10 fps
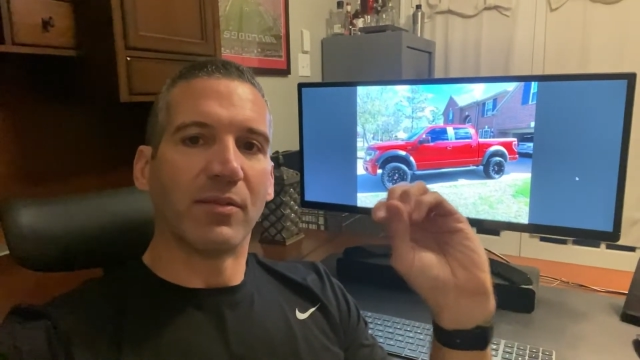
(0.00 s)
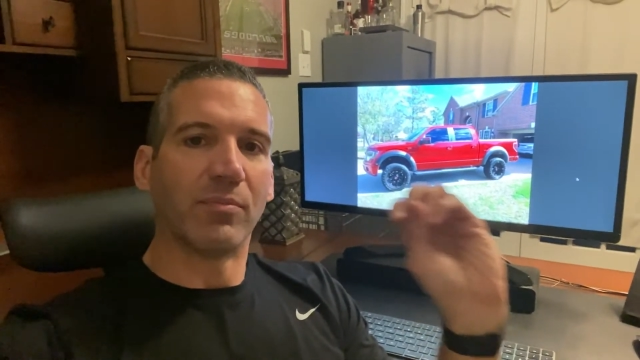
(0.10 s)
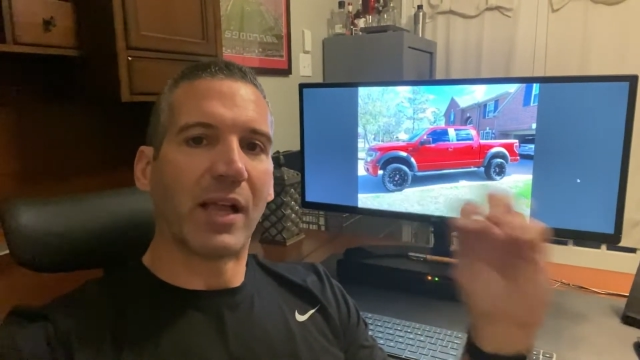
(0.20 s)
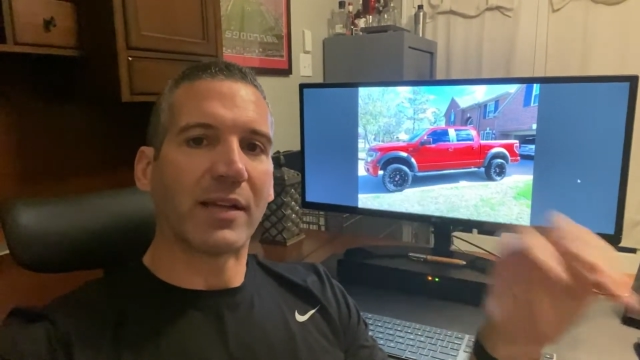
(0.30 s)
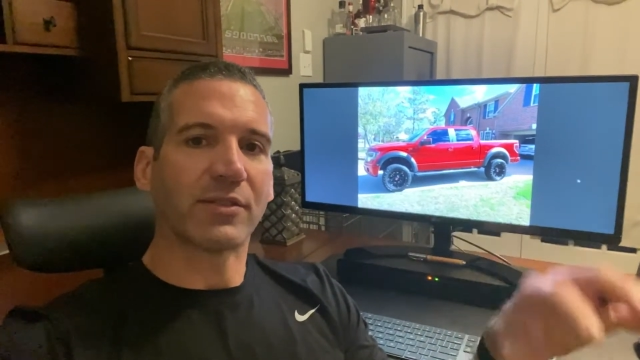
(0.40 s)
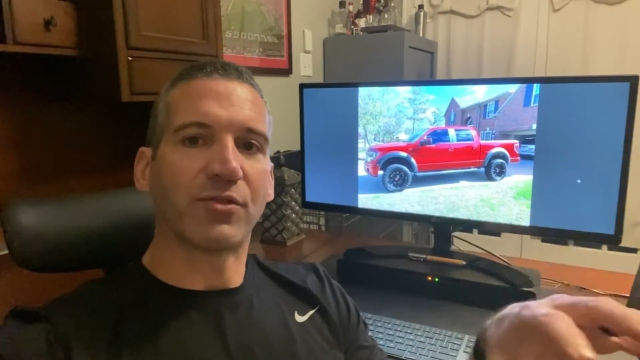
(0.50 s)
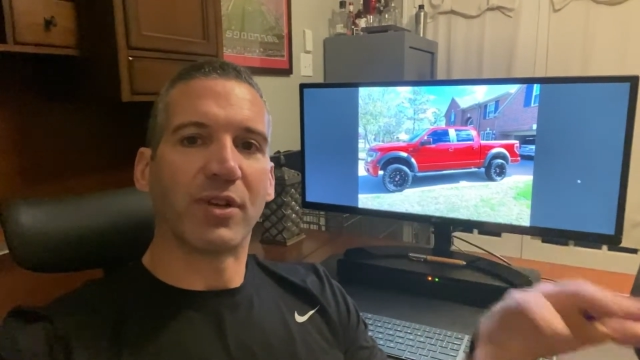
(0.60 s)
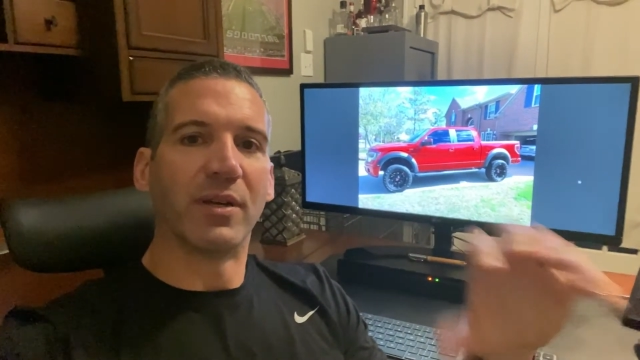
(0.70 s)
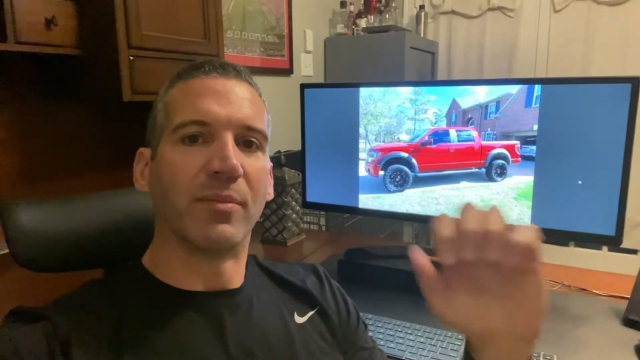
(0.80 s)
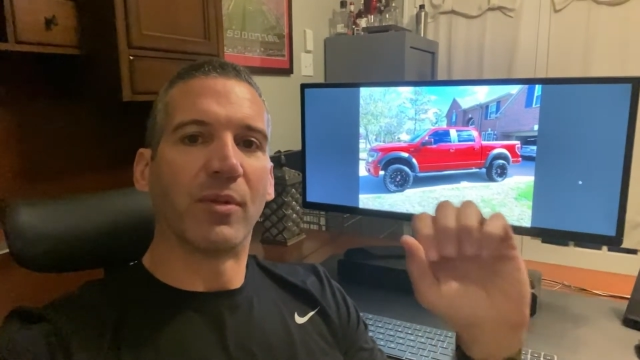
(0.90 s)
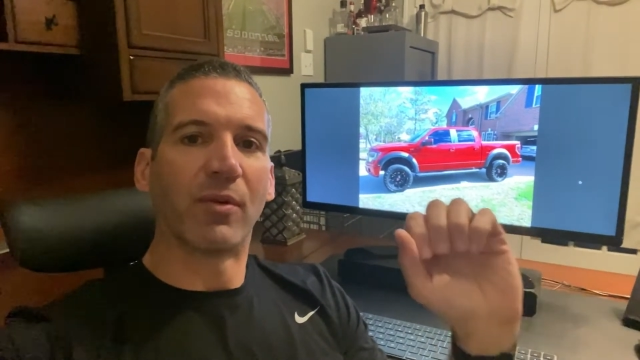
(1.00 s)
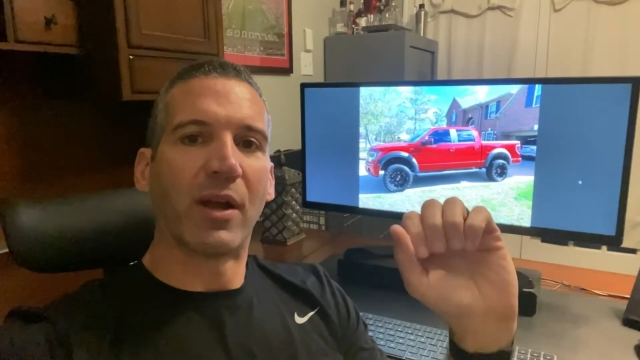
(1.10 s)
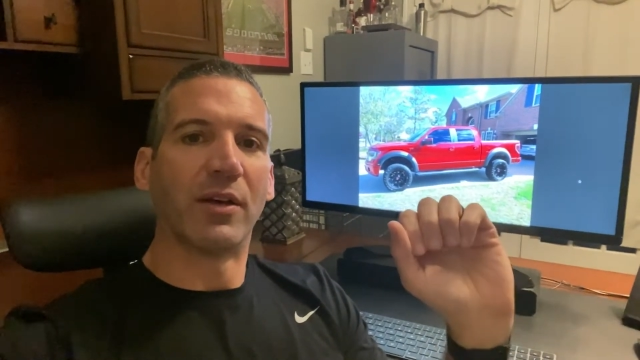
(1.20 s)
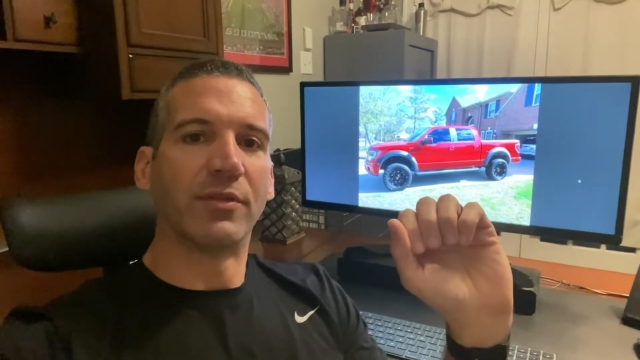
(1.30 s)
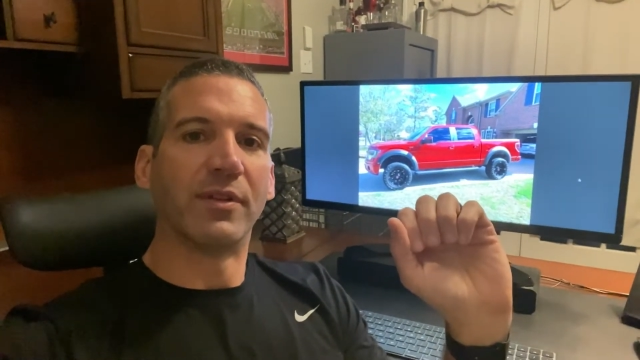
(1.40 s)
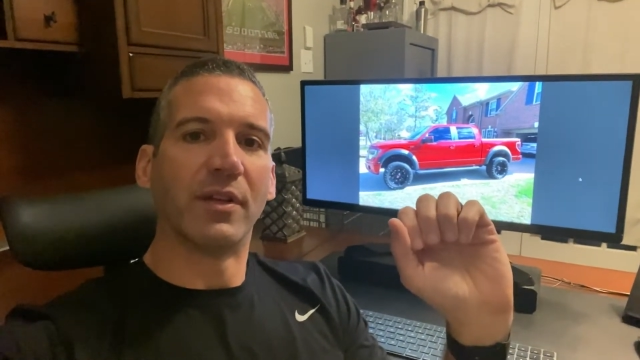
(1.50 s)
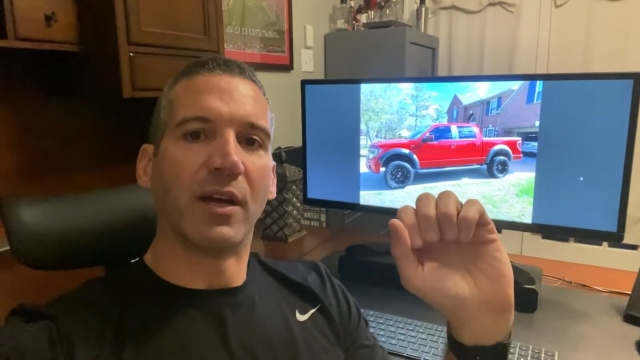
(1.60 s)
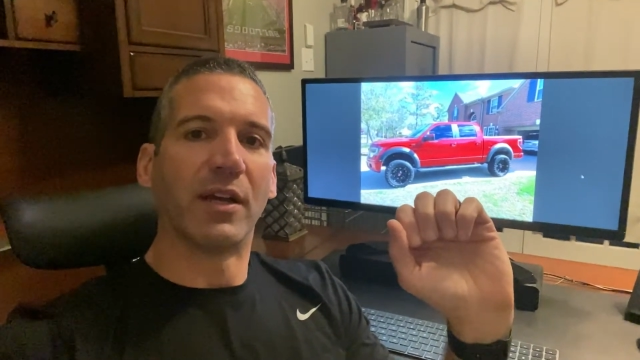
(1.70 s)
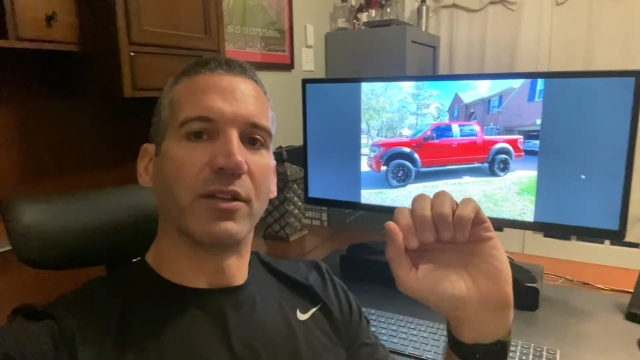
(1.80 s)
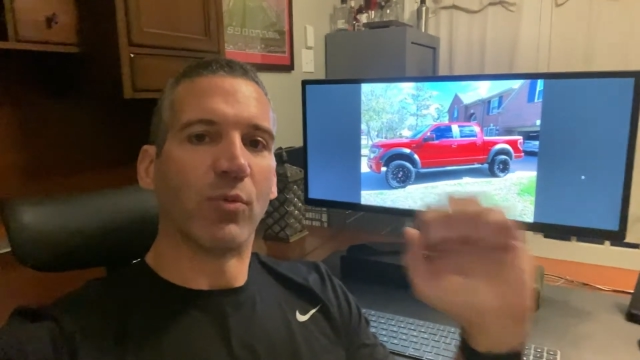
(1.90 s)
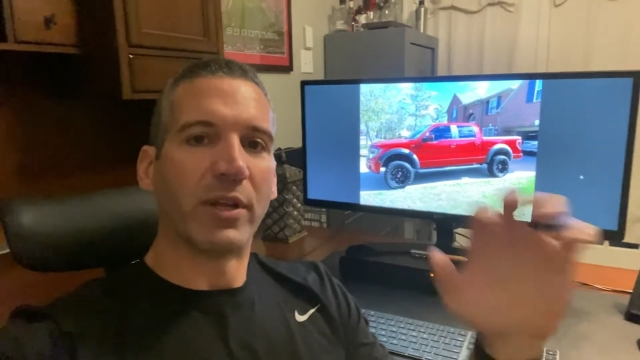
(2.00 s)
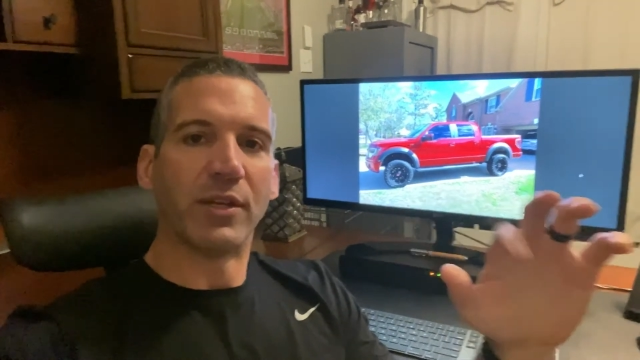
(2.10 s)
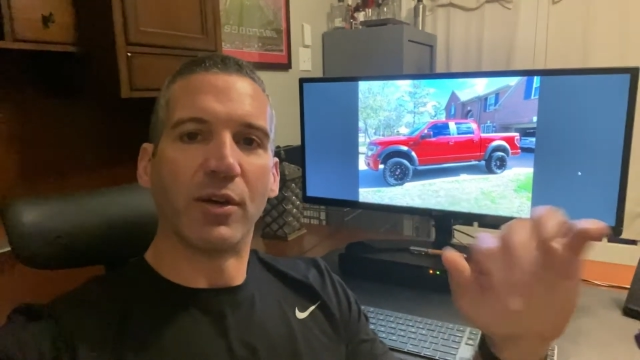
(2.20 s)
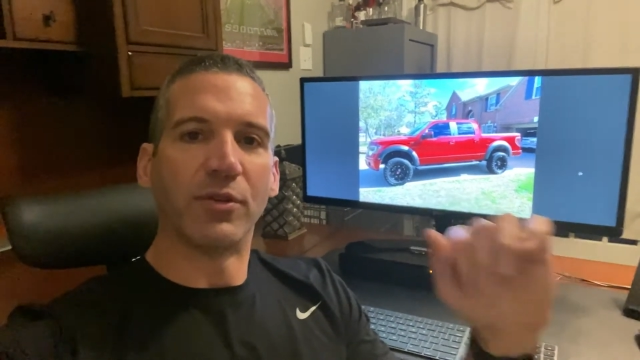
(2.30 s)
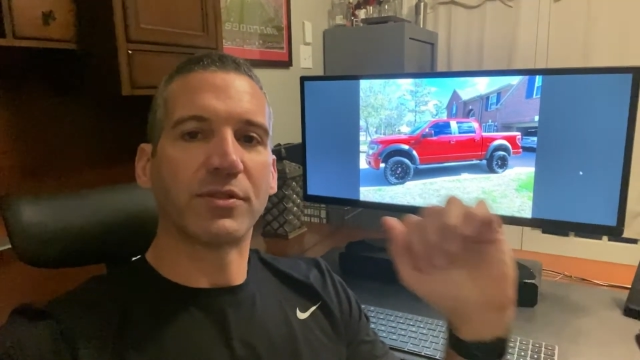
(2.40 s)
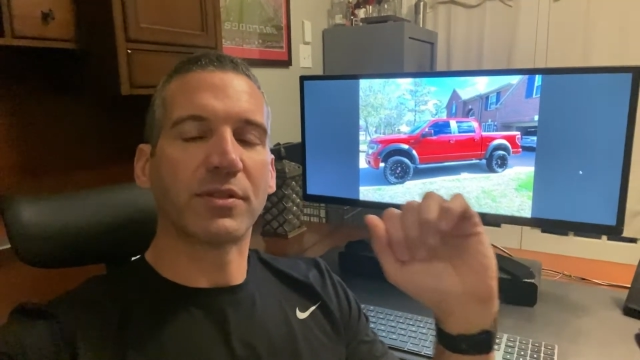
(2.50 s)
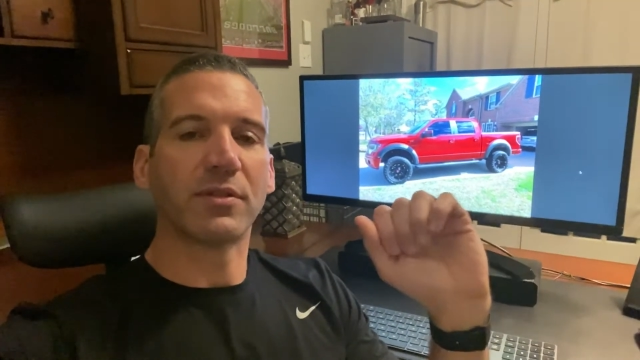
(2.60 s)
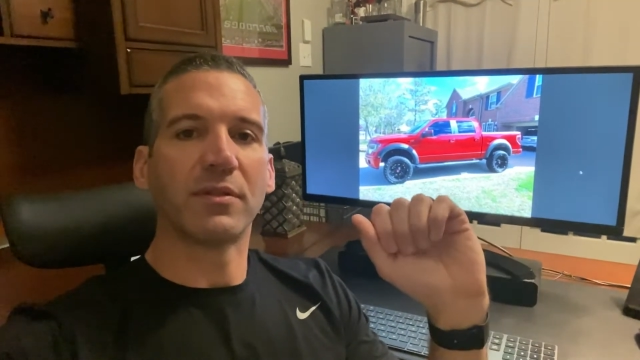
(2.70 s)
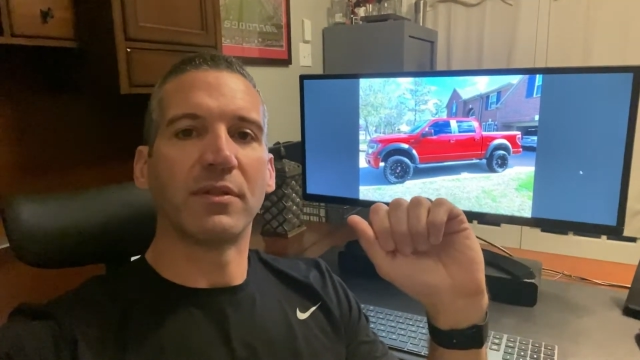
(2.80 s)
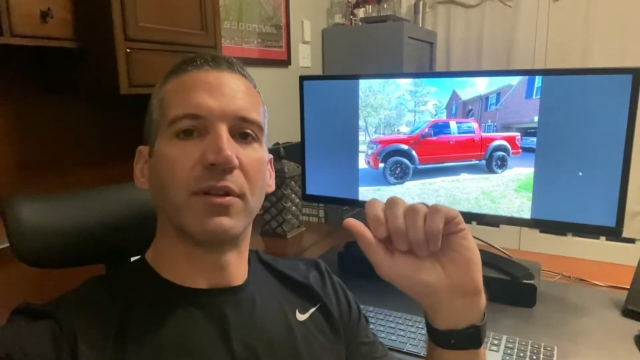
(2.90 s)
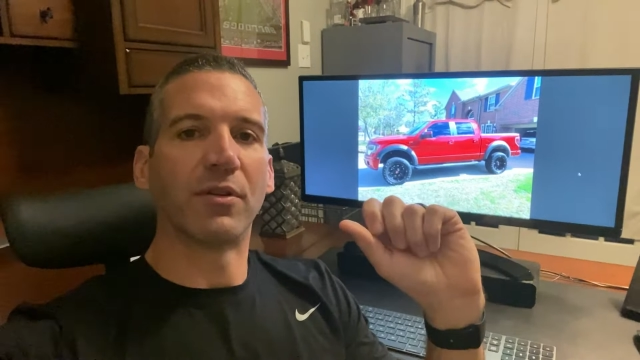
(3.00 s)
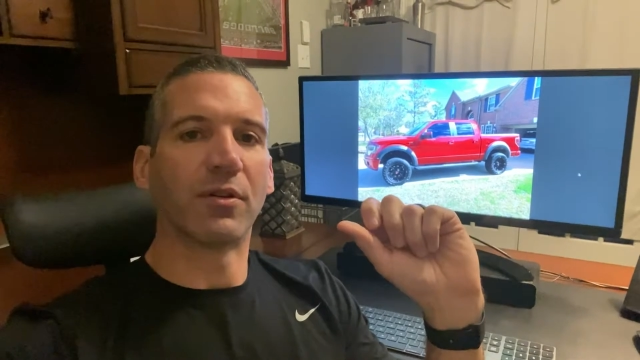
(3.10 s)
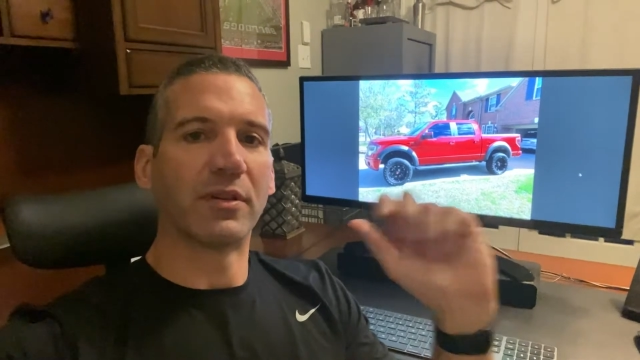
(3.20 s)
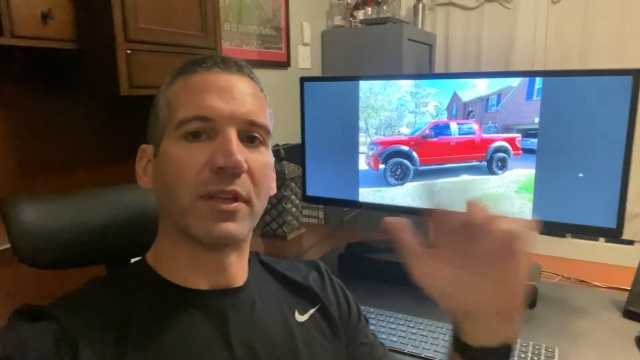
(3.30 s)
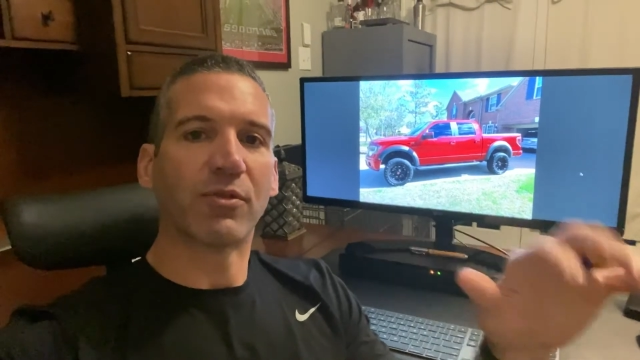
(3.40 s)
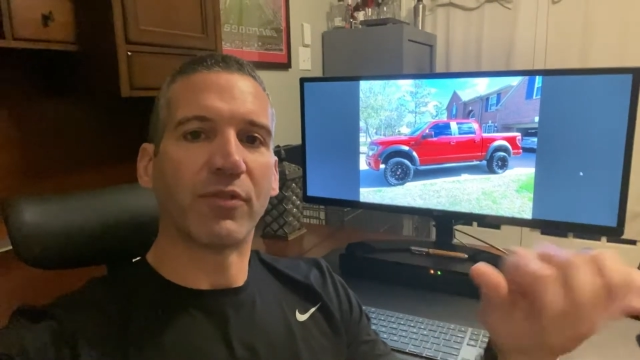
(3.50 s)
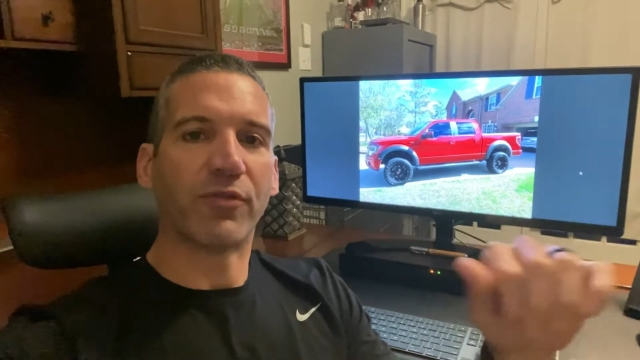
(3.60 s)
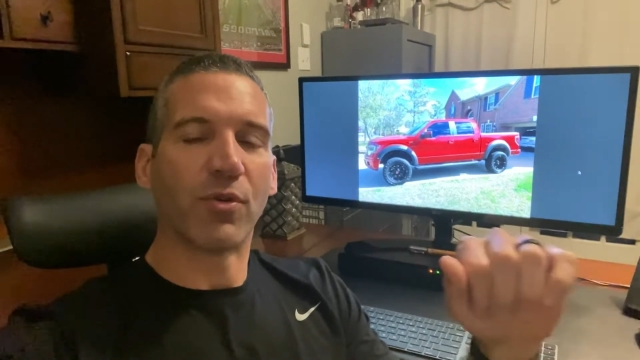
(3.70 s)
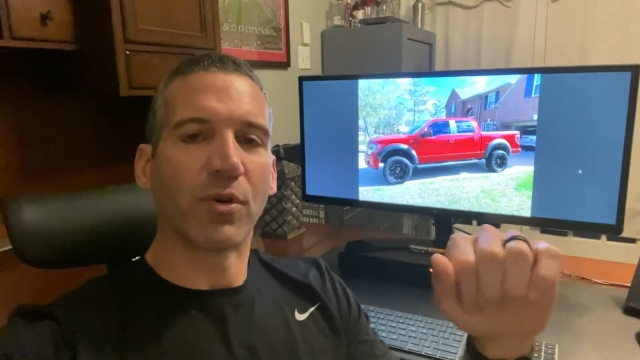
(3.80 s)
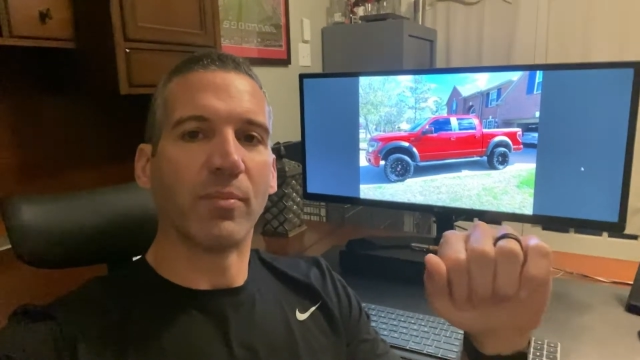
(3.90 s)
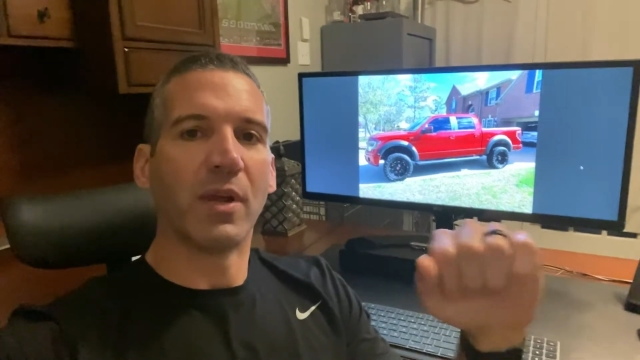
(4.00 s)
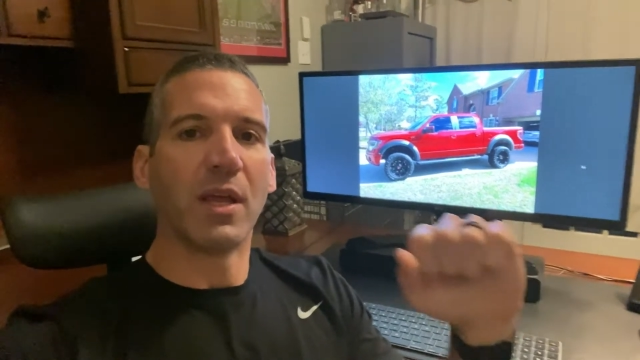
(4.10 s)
black trim around your windows that are in liquid form.